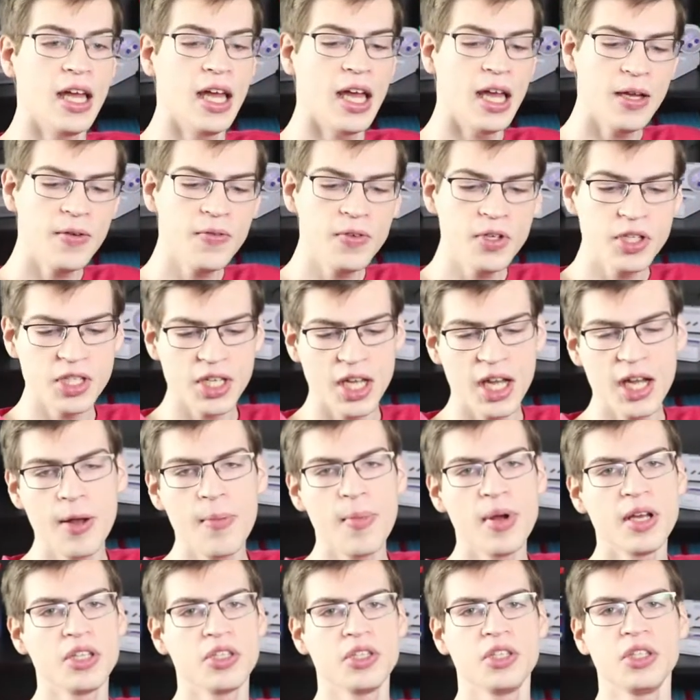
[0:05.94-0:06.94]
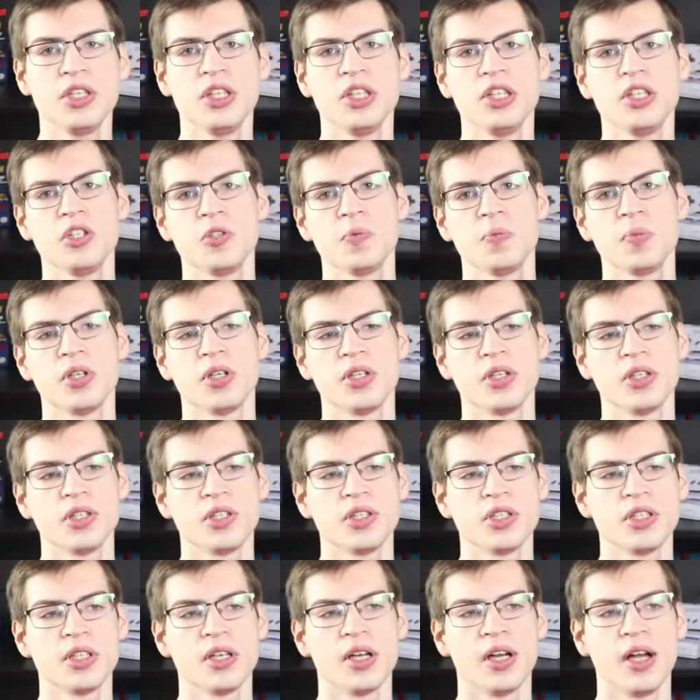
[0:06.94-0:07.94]
Every time I see these
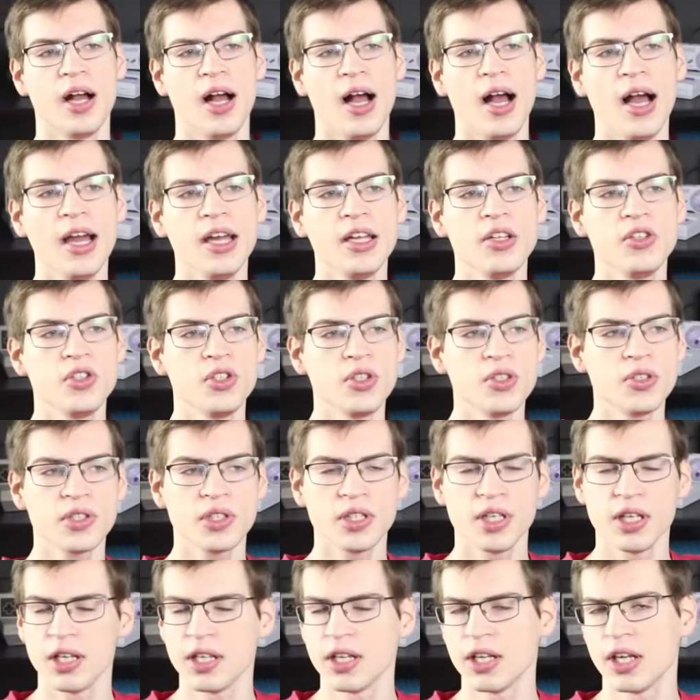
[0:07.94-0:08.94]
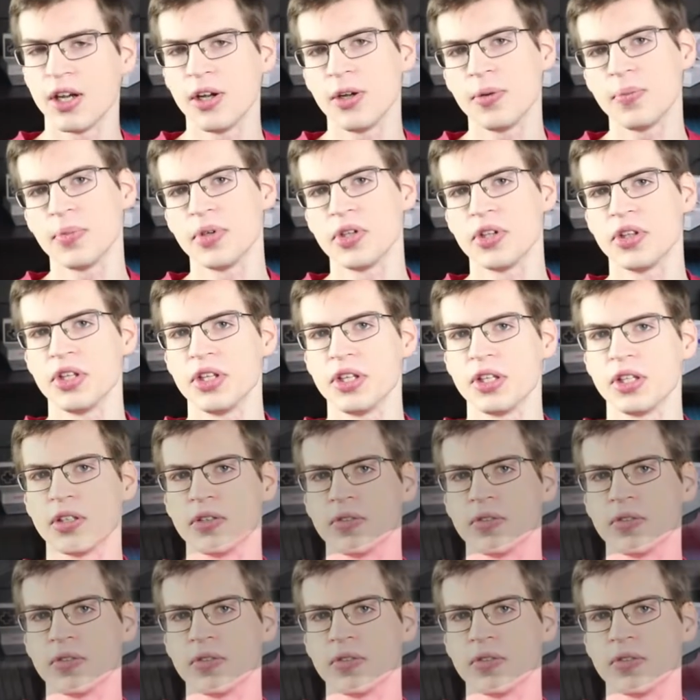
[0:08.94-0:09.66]
spirits, I just can't help but think